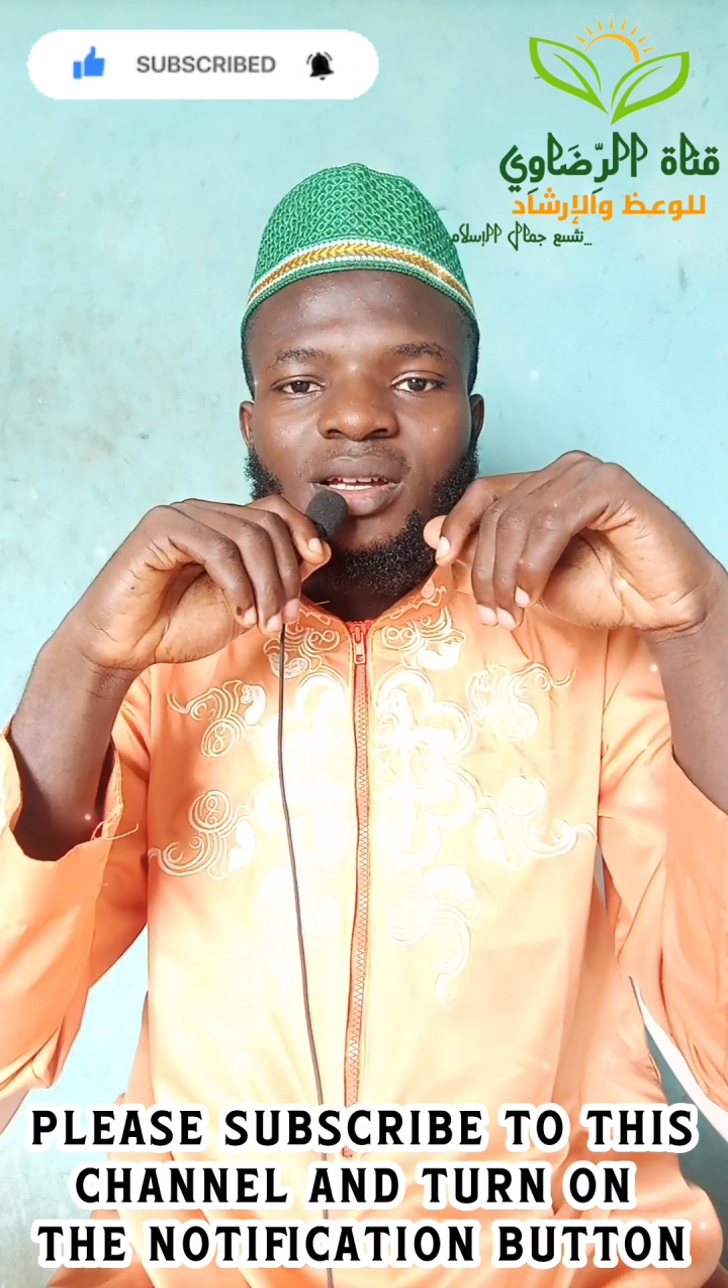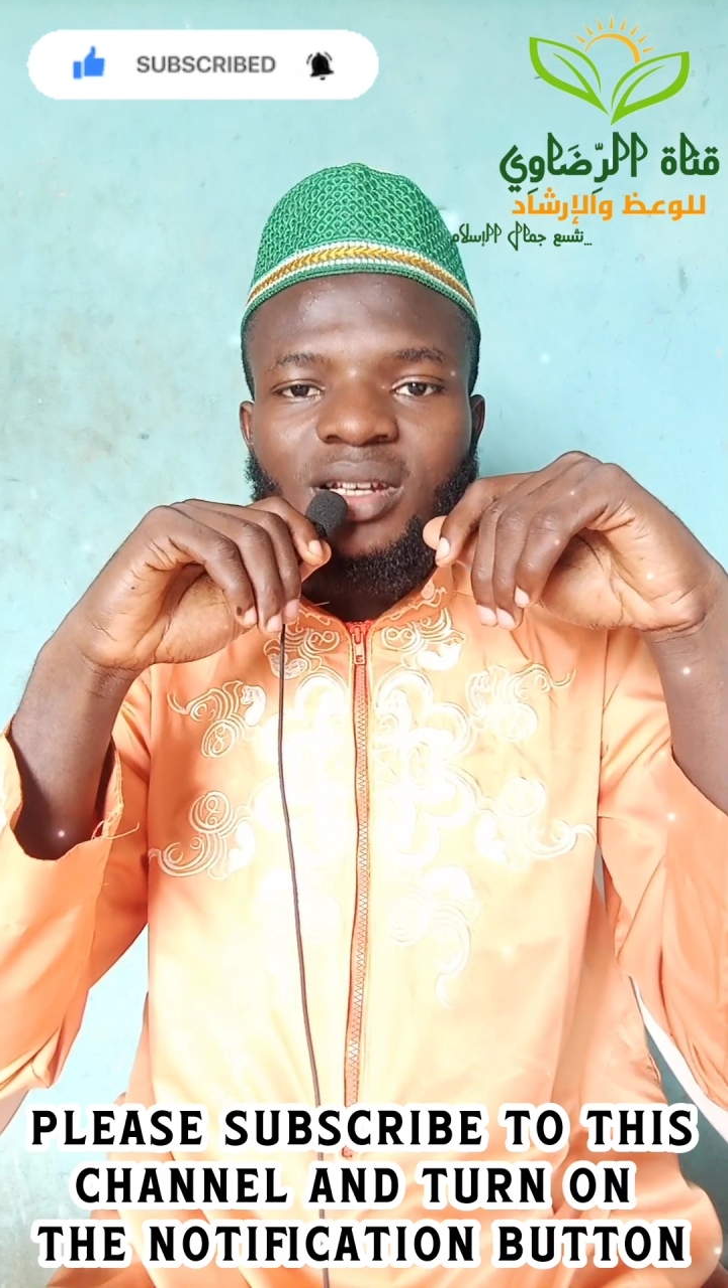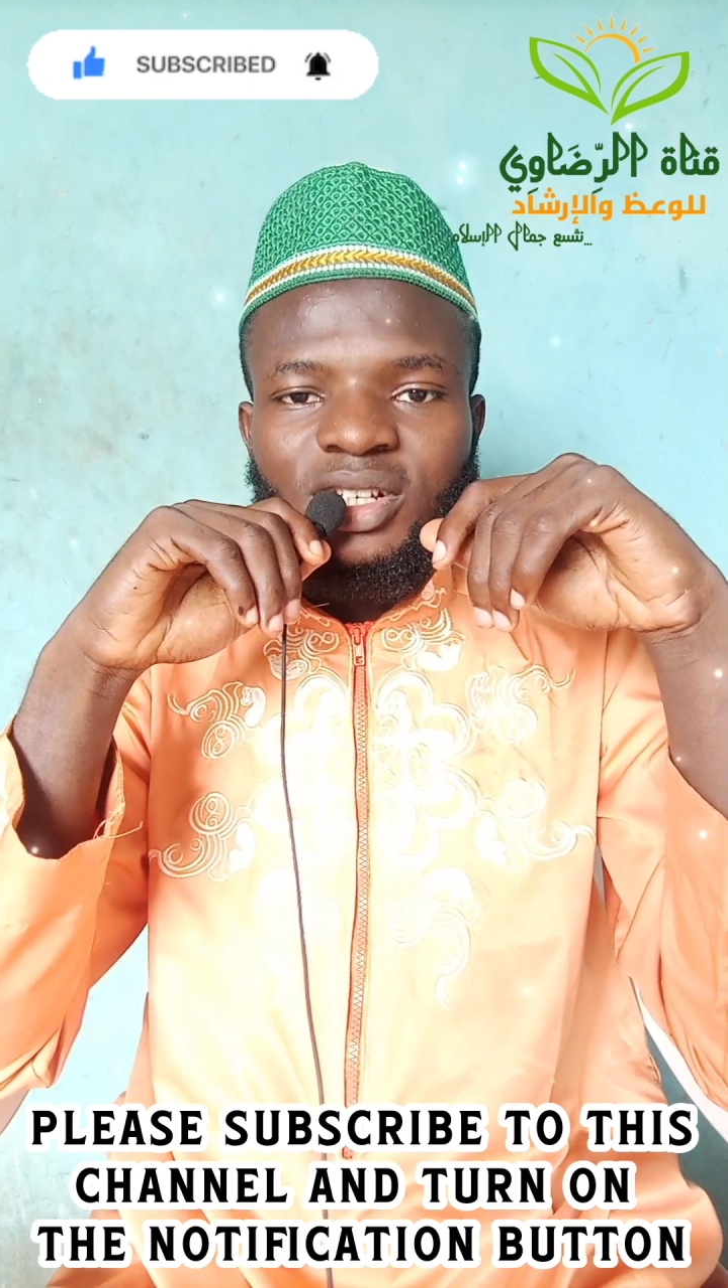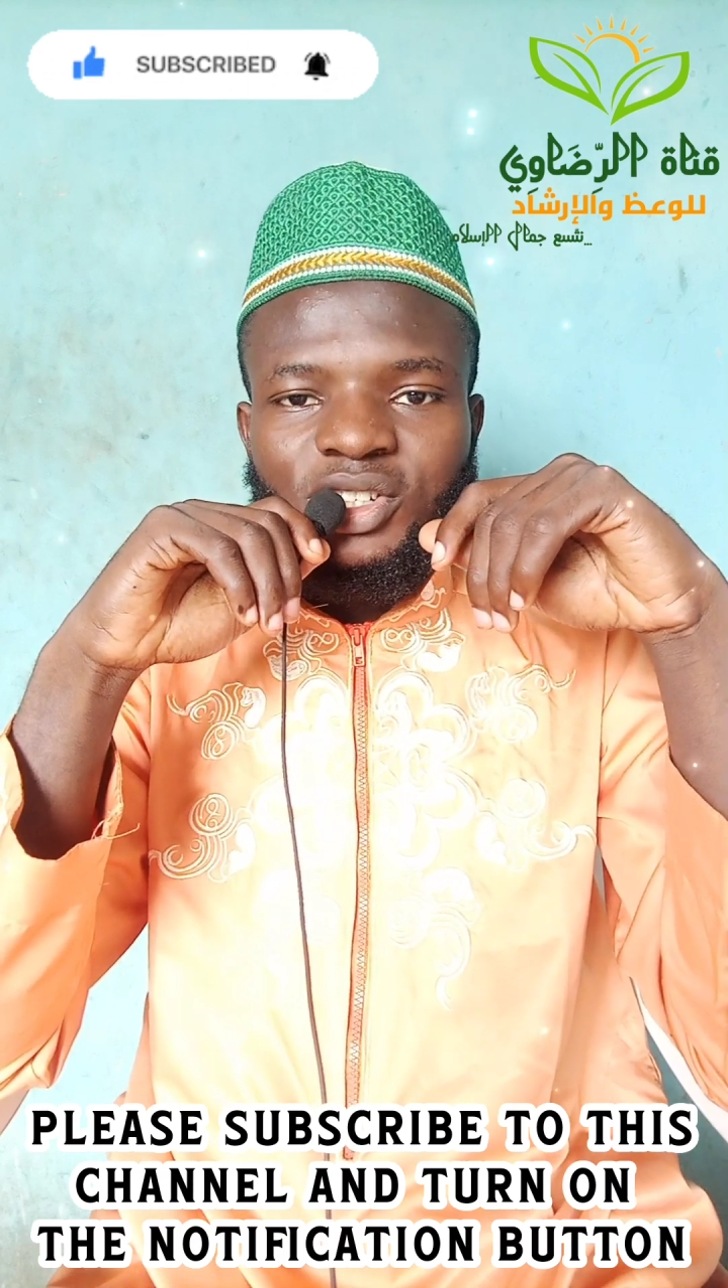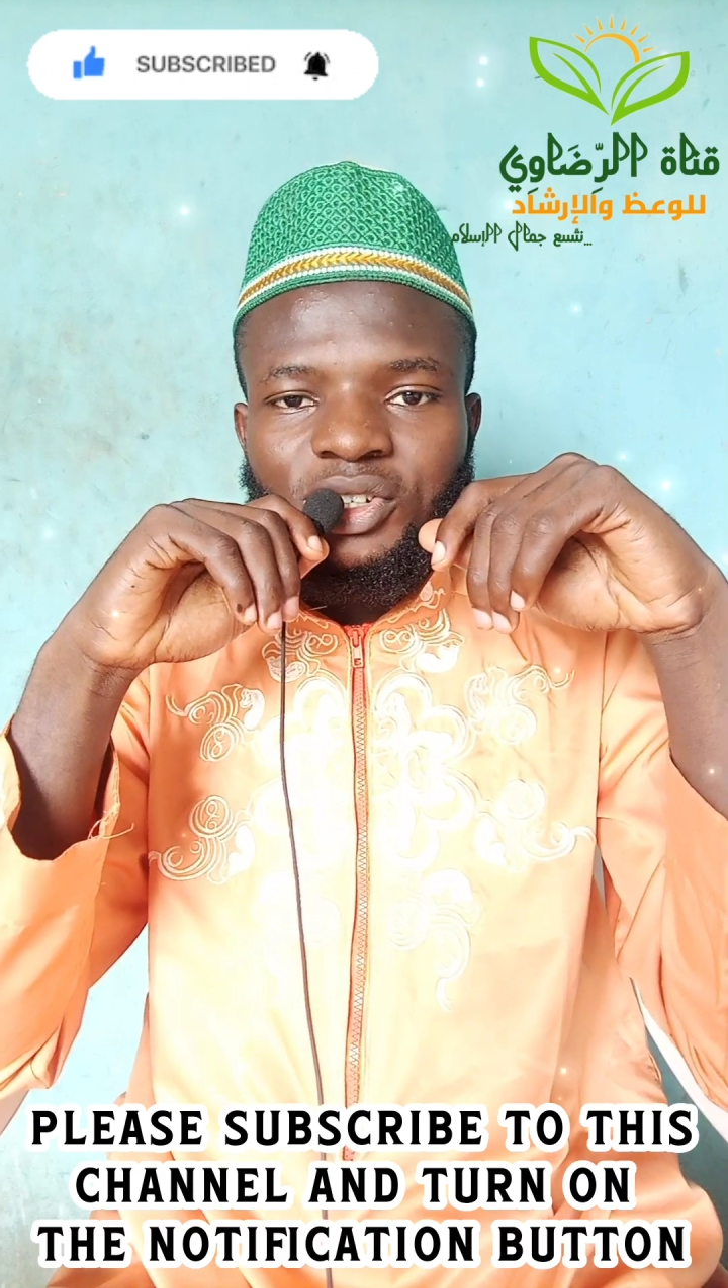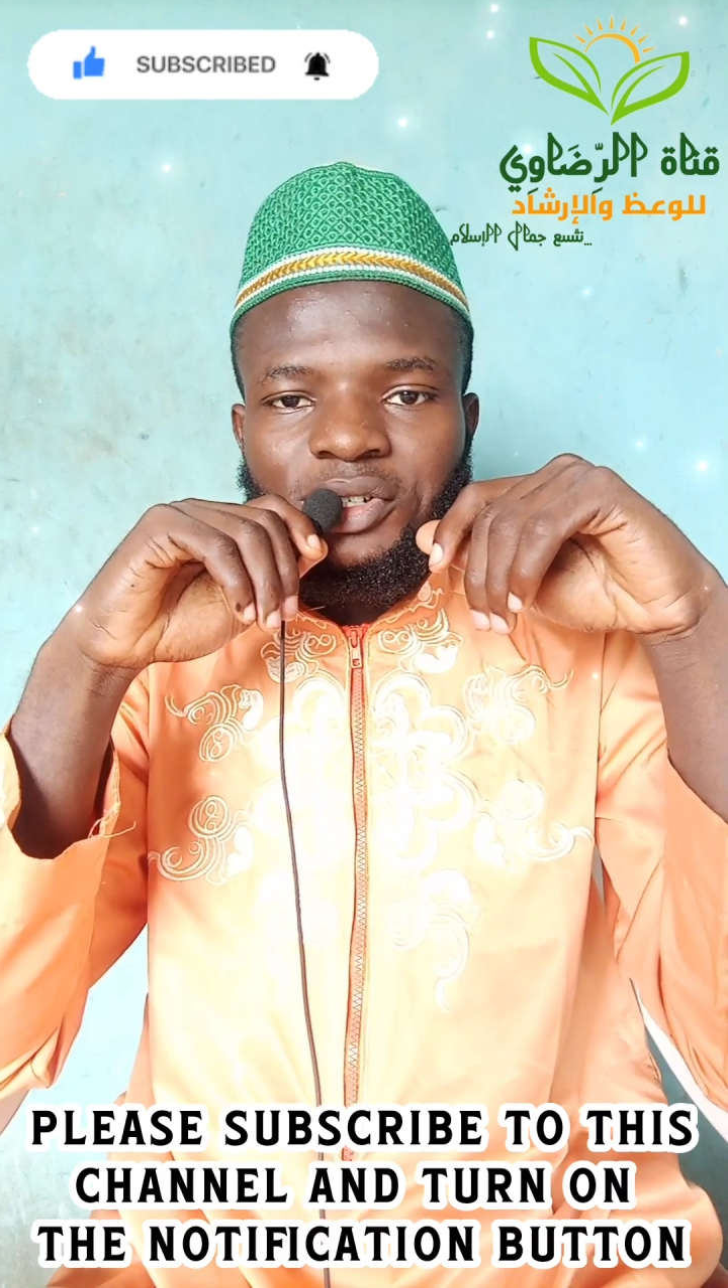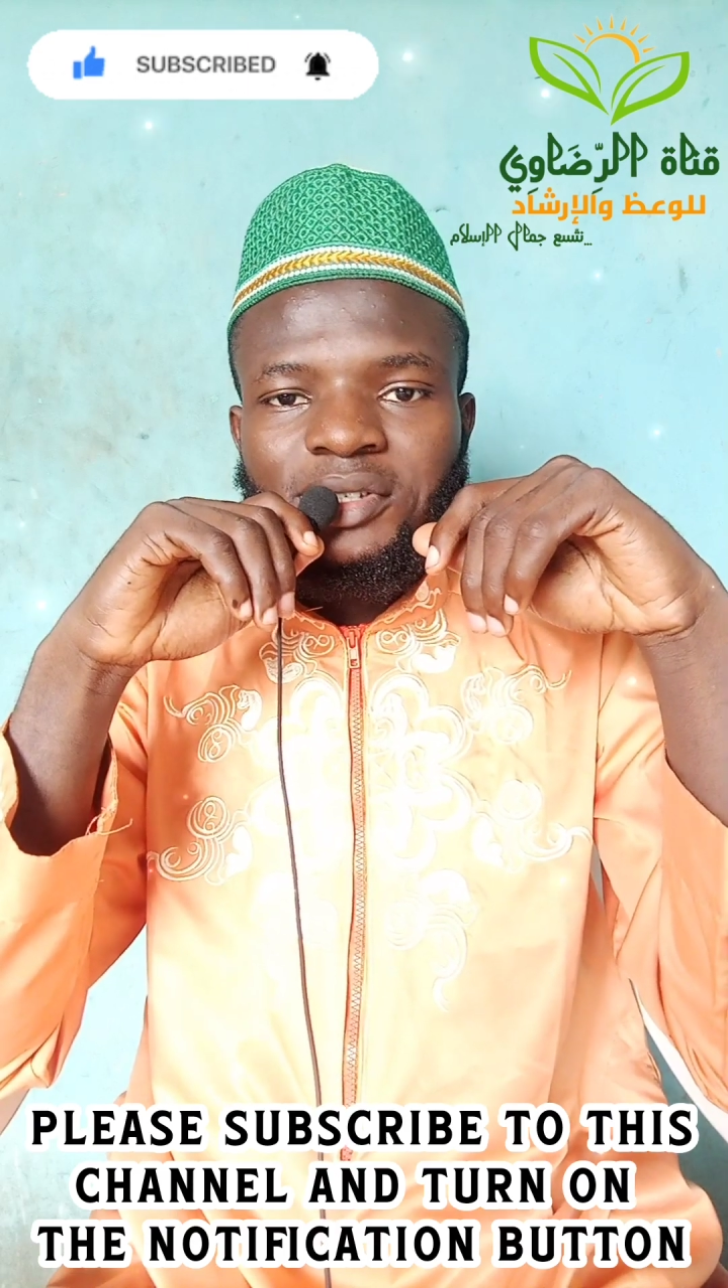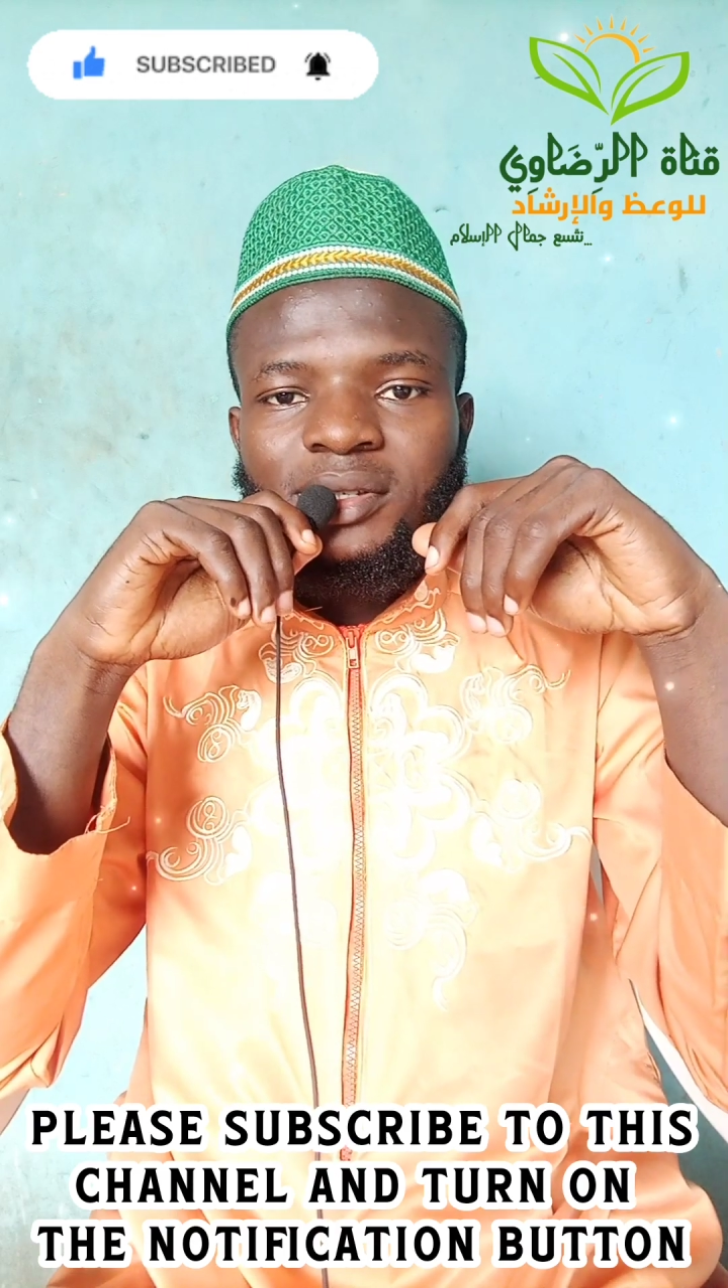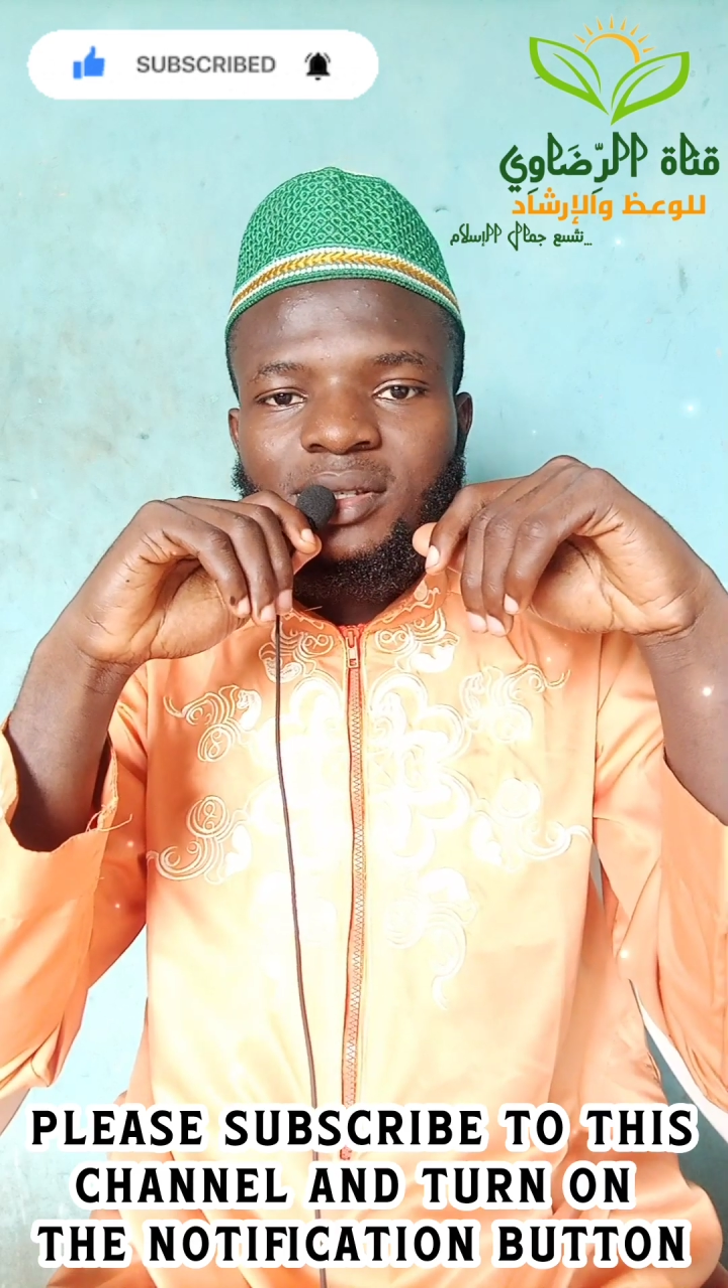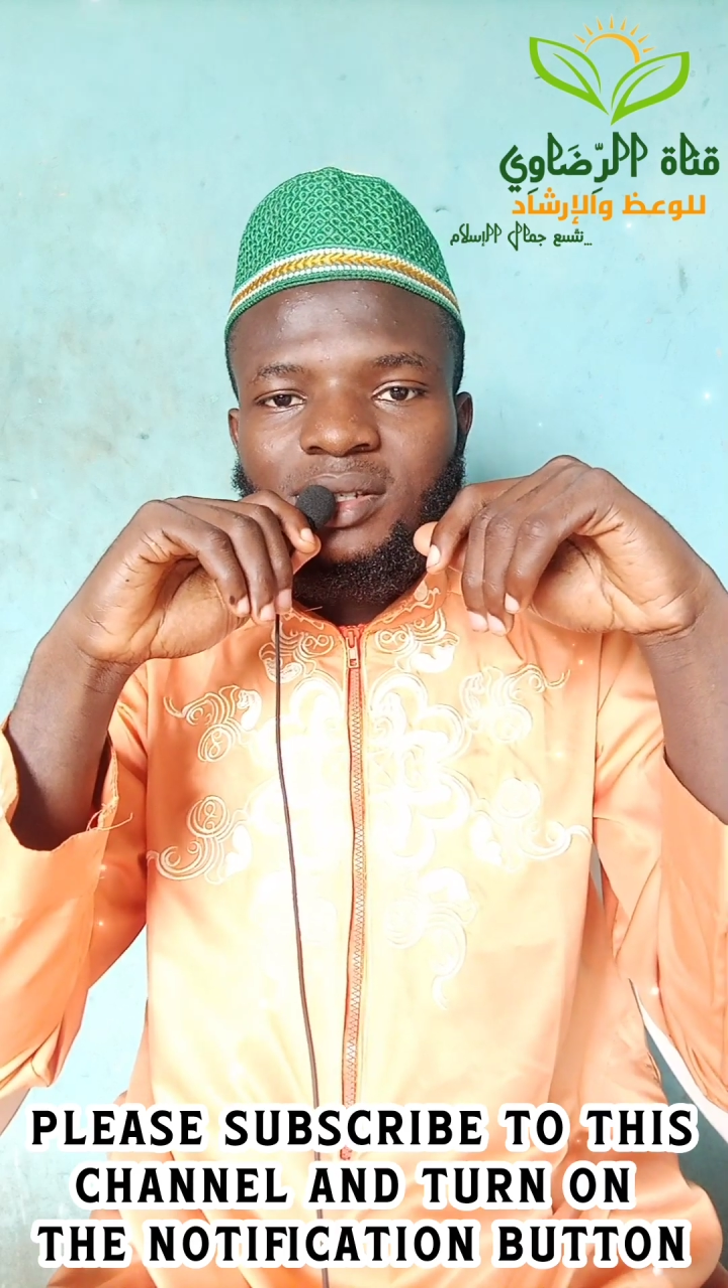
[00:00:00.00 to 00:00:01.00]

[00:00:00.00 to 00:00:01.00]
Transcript: Lectures